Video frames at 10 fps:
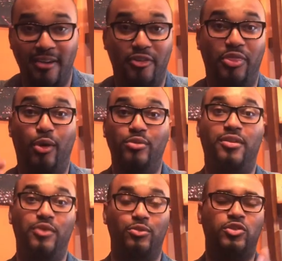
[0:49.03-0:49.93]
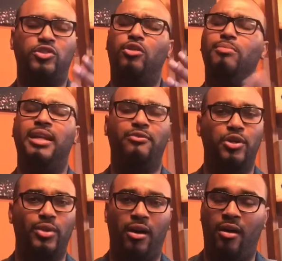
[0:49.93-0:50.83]
for those of you, so many of
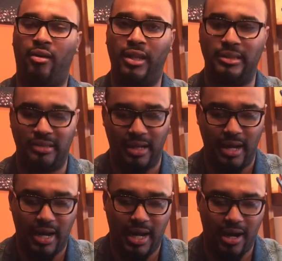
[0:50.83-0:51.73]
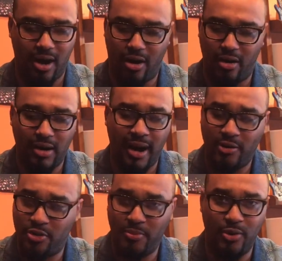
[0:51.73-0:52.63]
you in our audience are
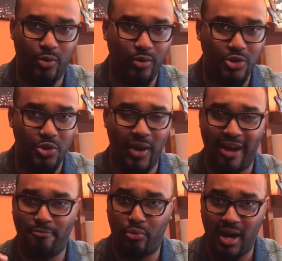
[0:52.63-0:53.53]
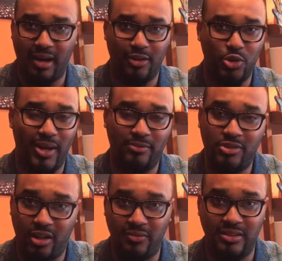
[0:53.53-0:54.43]
entrepreneurs. You have products, you have
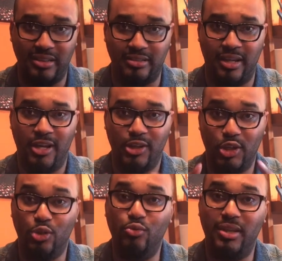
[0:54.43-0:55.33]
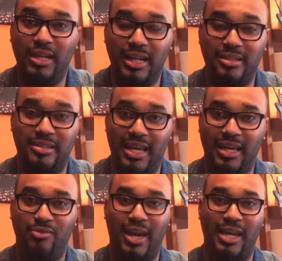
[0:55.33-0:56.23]
services. You really need to take
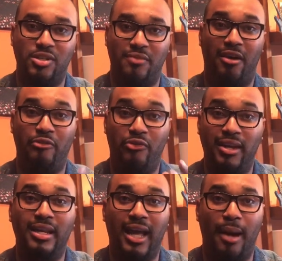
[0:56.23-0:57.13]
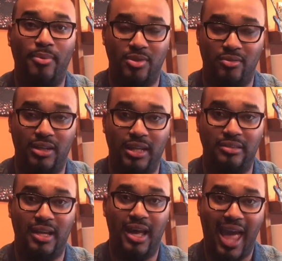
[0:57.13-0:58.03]
advantage of our vending
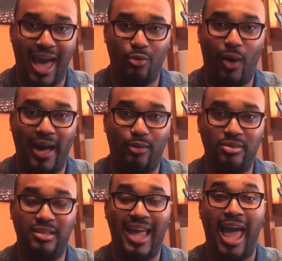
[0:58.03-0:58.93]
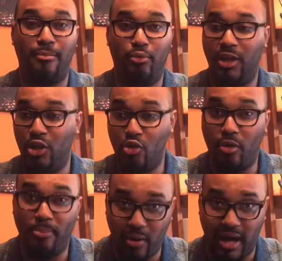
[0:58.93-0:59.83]
opportunities at YLC and bring
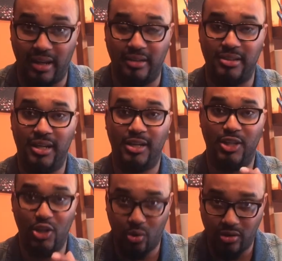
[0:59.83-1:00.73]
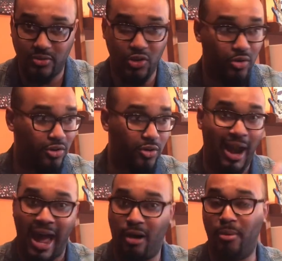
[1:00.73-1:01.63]
your product,
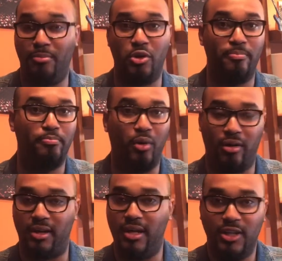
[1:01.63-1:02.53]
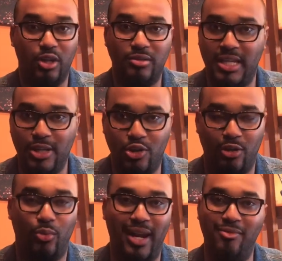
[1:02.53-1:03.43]
your album, your book, your
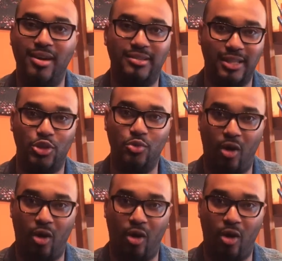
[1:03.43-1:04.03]
t-shirt, whatever it is that